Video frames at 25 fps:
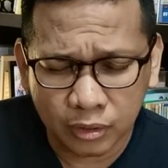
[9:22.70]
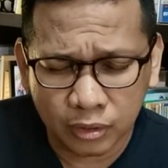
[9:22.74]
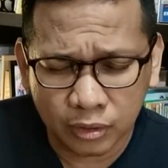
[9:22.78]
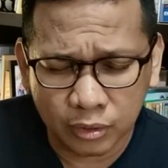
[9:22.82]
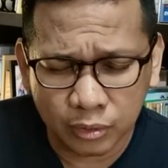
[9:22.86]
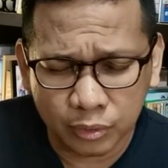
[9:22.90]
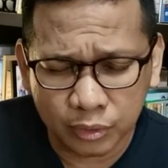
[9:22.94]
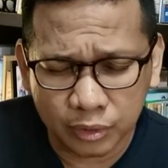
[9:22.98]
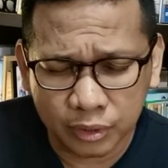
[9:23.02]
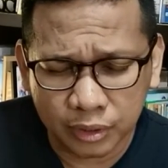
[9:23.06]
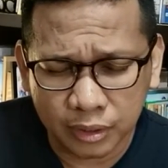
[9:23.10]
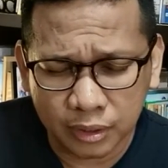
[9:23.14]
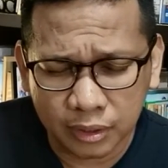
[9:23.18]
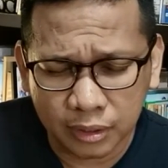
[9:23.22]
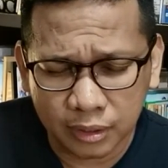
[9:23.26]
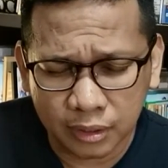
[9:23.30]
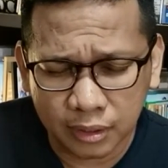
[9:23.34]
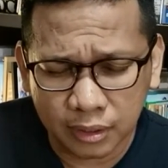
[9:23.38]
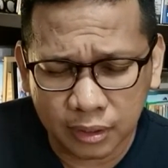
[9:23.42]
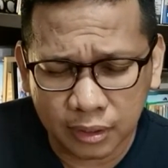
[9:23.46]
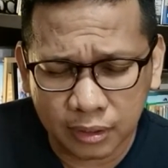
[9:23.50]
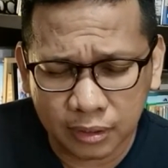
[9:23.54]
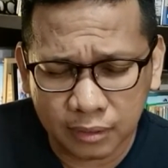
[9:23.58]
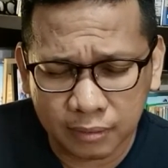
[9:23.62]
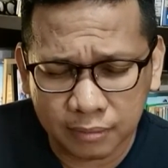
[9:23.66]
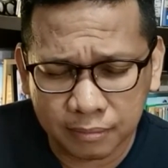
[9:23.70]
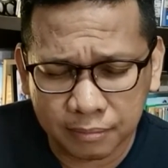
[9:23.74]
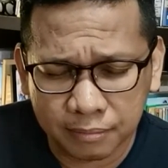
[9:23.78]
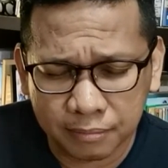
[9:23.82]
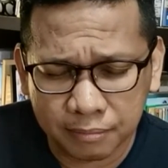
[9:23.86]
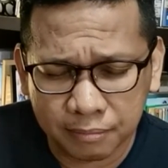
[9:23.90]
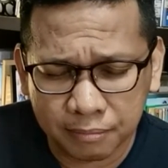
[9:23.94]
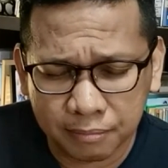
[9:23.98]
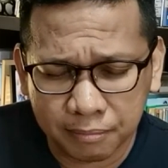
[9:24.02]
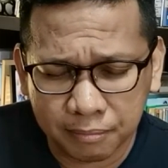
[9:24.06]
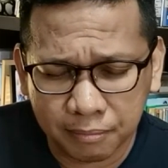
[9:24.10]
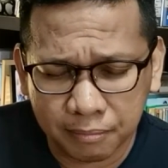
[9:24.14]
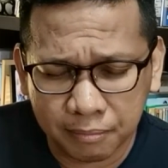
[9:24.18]
who would
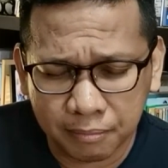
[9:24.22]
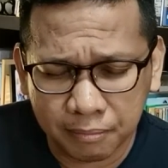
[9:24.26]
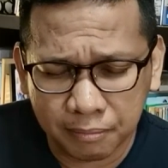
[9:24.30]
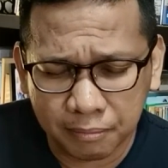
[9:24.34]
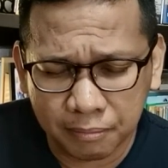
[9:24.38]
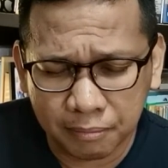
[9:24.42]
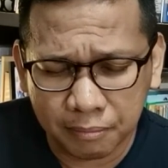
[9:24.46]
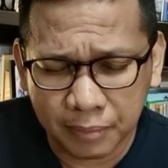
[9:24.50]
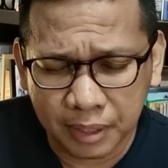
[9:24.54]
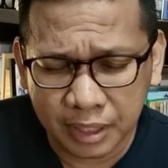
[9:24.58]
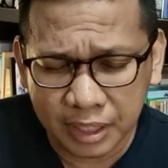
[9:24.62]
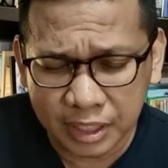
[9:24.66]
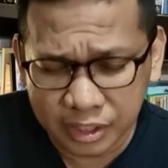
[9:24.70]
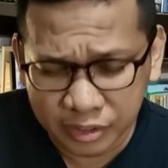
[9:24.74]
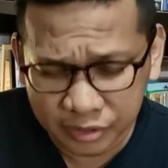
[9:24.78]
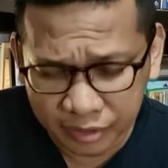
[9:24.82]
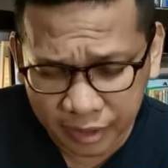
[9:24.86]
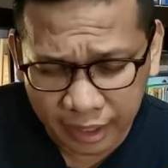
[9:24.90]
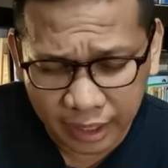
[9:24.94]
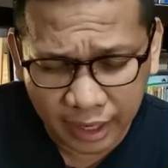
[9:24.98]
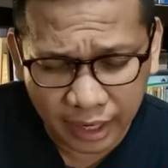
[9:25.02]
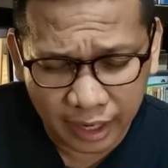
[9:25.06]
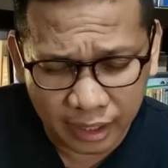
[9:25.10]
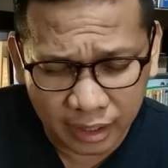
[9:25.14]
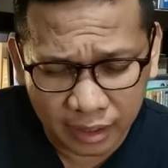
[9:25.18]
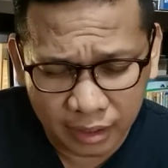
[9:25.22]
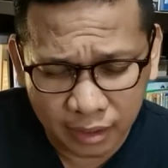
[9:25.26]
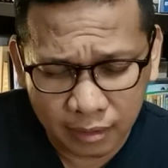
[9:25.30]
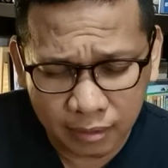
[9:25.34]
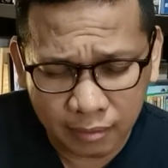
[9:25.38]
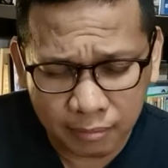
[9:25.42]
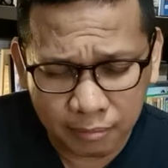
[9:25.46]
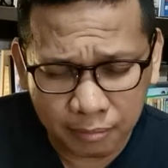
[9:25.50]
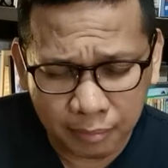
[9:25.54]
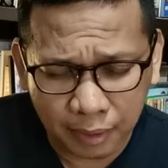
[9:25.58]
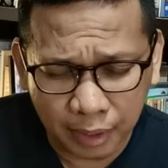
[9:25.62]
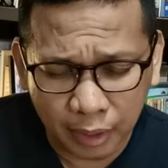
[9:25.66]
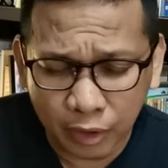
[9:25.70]
be stricken,
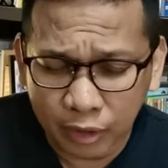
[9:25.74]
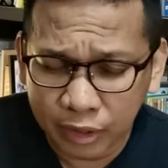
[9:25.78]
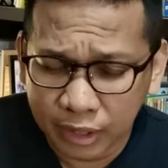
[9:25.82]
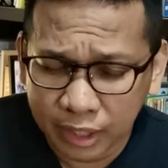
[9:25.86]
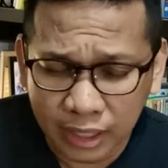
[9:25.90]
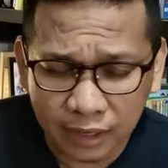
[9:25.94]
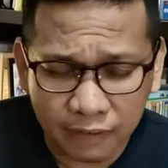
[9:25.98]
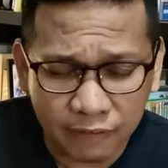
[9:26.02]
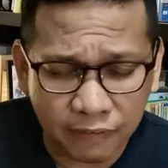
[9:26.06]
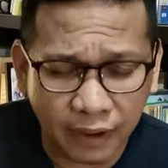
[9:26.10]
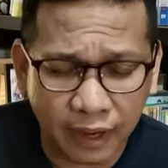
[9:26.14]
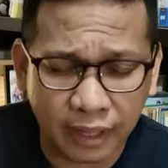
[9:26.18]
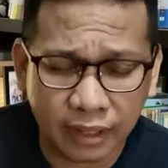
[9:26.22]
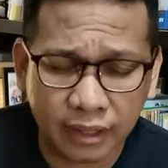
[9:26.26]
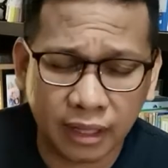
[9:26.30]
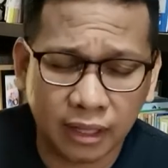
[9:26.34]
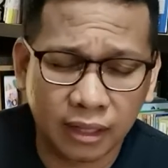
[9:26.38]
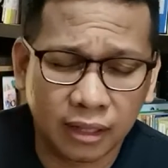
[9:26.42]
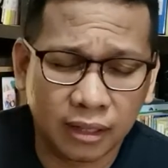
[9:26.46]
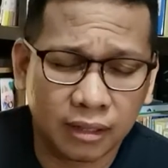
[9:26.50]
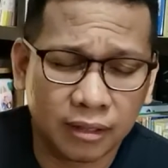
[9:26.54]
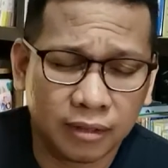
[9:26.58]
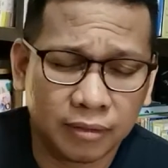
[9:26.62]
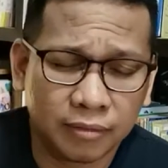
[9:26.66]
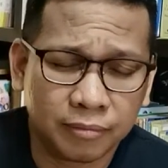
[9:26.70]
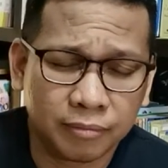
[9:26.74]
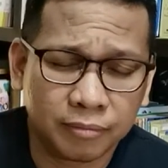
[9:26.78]
pero hindi fatal.